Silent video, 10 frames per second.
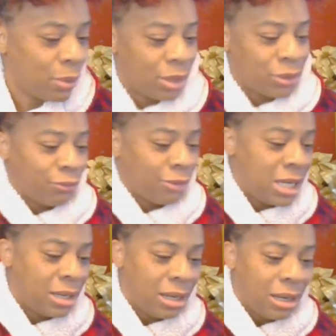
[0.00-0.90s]
three
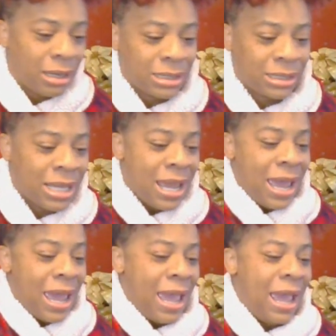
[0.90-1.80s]
cards,
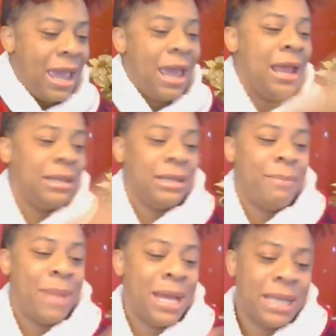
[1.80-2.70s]
and
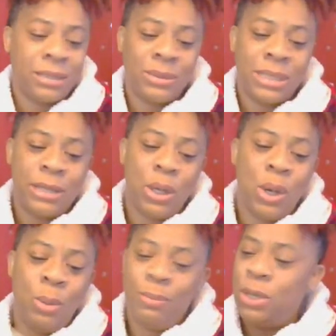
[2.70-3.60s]
my doctor was like,
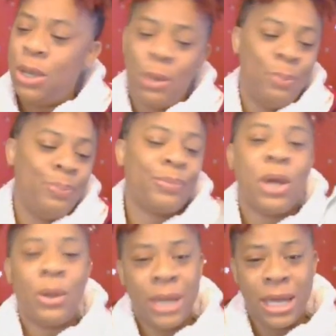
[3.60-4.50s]
nope.
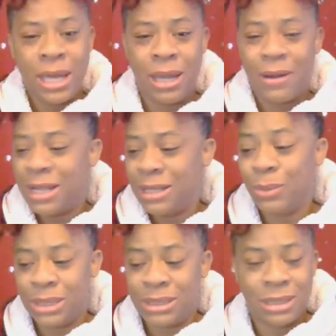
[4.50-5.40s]
Okay, here. And it
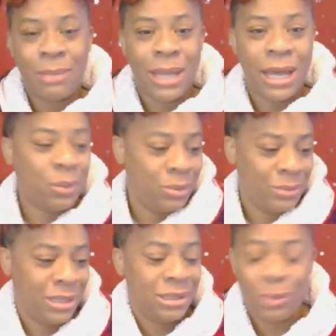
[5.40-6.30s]
was a Black
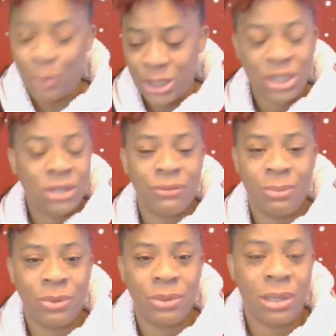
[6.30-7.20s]
woman, the one she
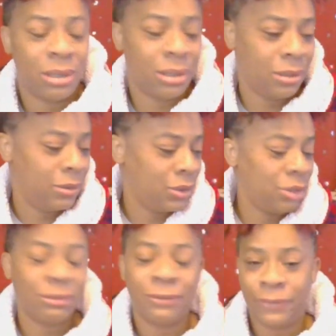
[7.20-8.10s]
referred,
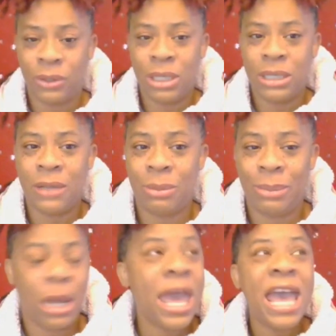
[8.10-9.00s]
another
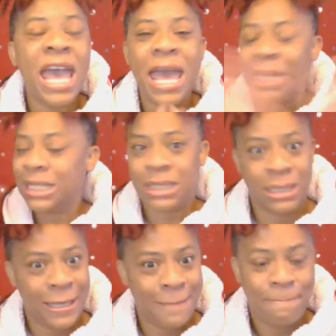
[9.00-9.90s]
Black.
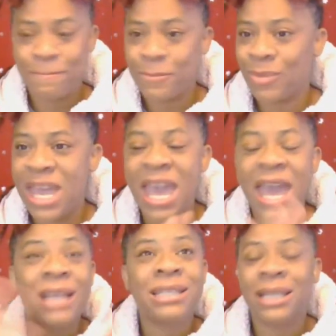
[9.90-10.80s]
Excellent.
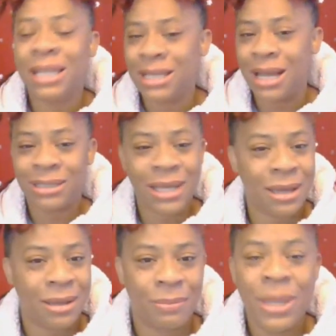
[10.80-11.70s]
Excellent, Dr.
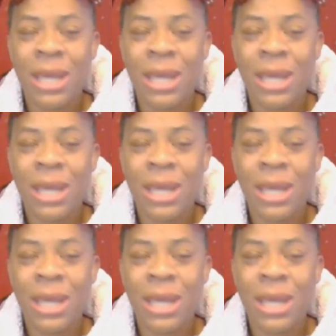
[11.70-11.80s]
M.